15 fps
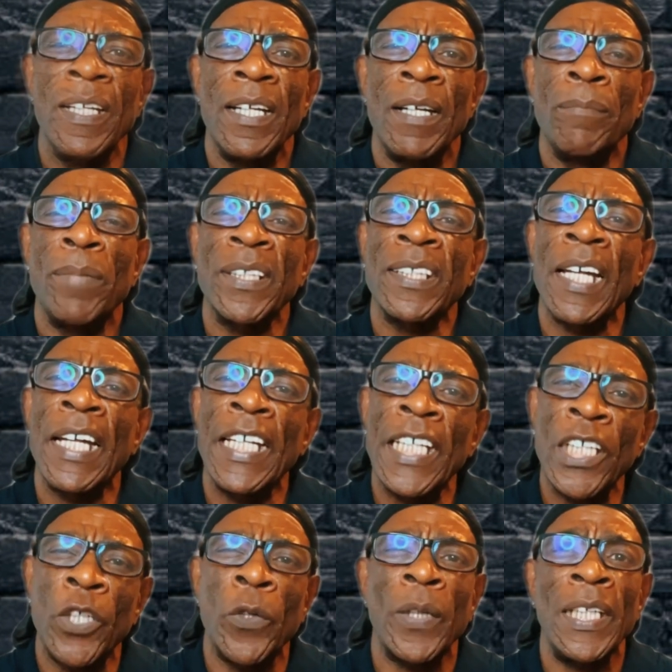But I
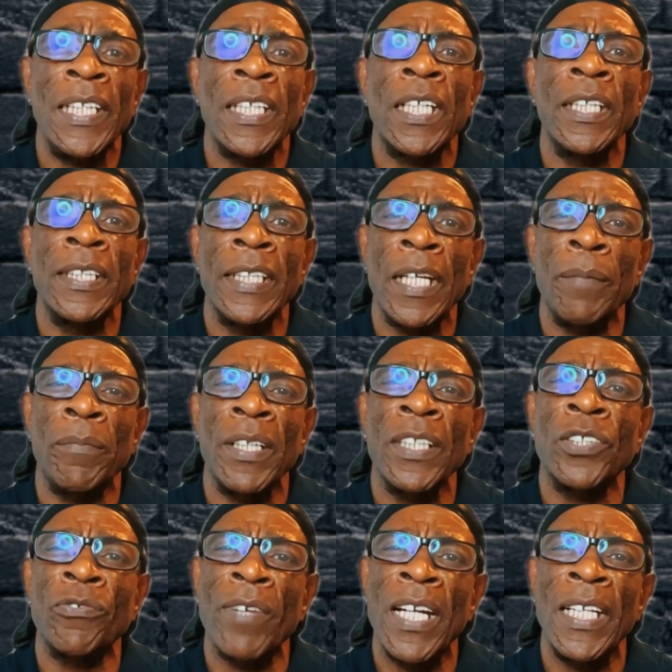equally condemn
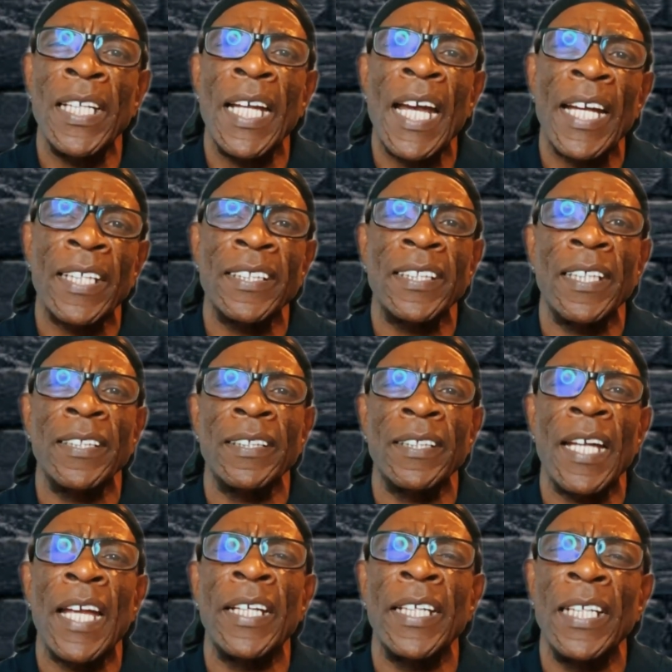Israeli access
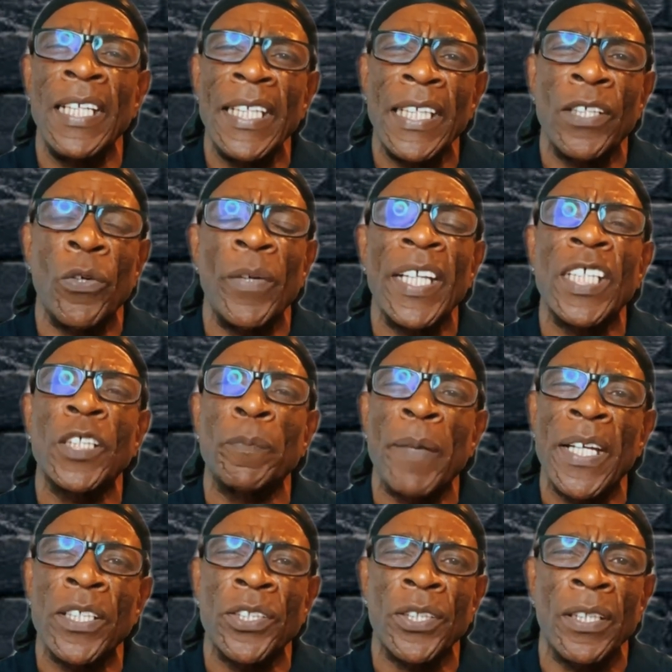and illegal
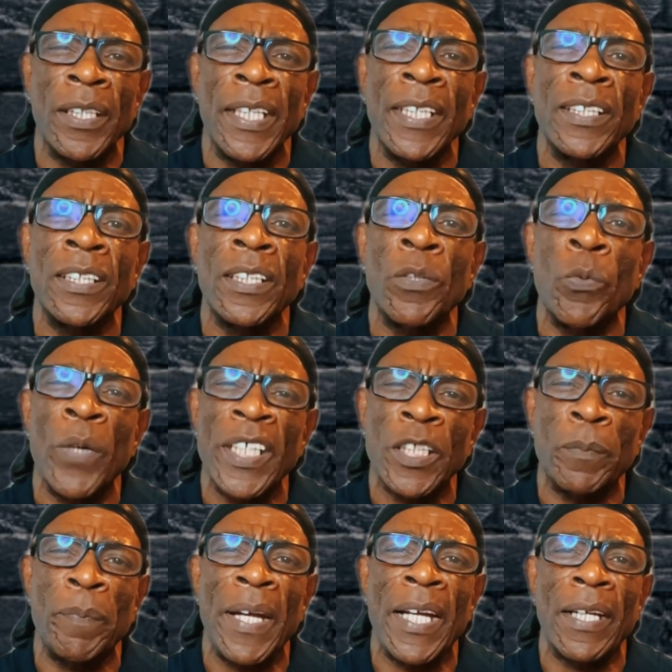expansion into the
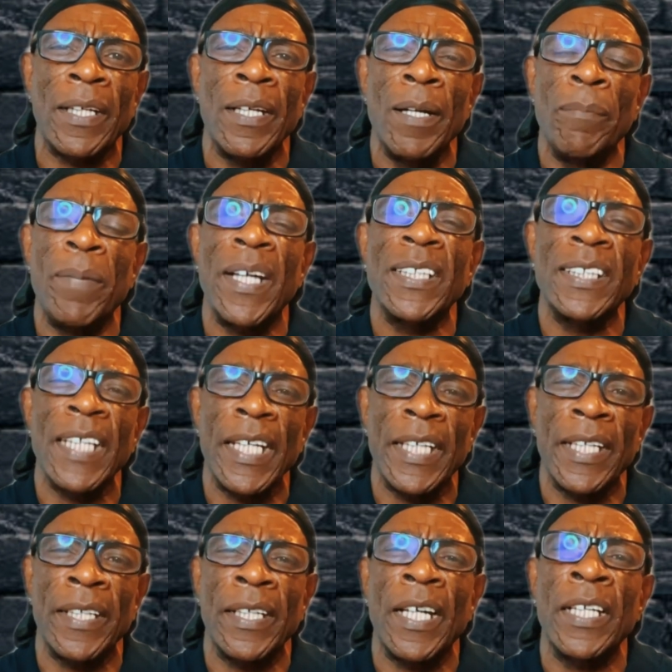West Bank by
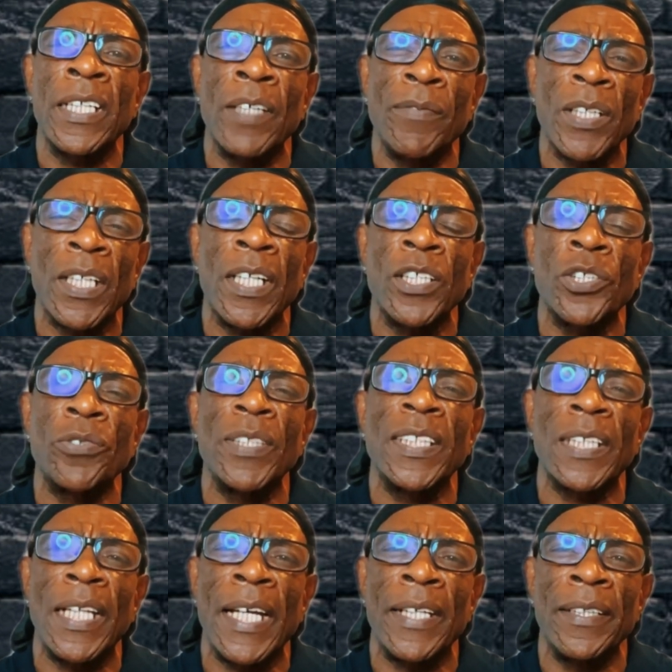taking another
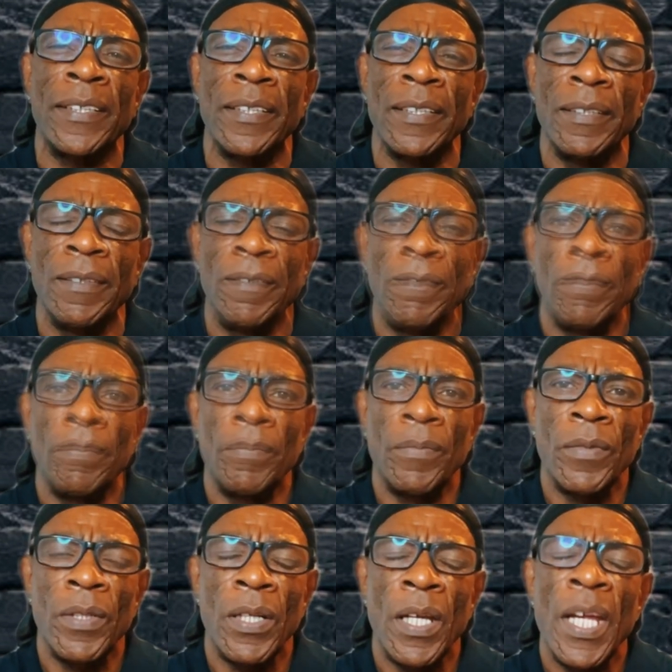country's land."
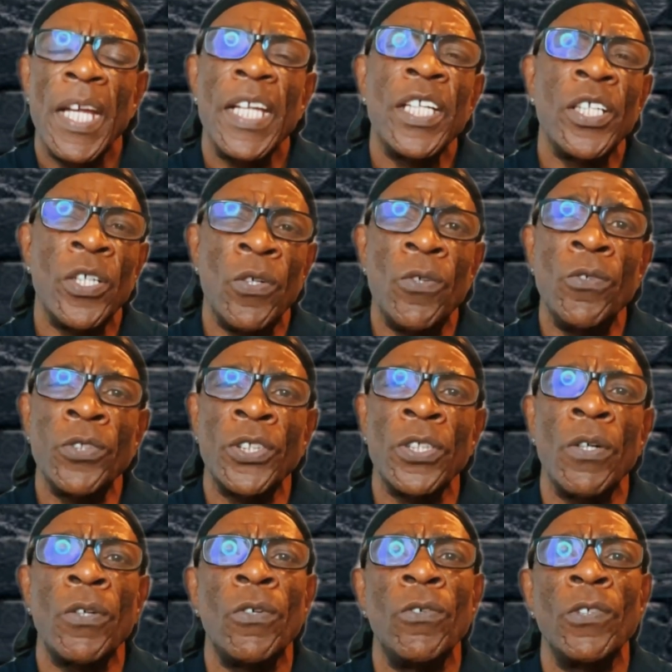He
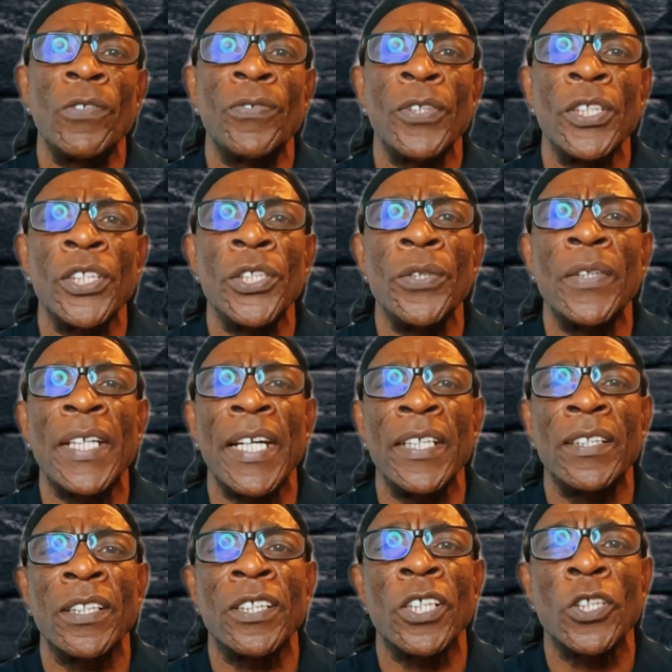also called for the
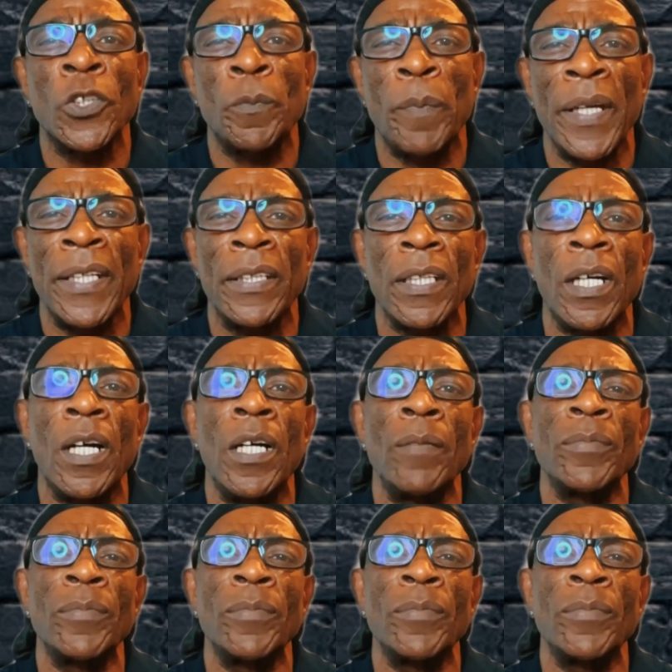UK to suspend arms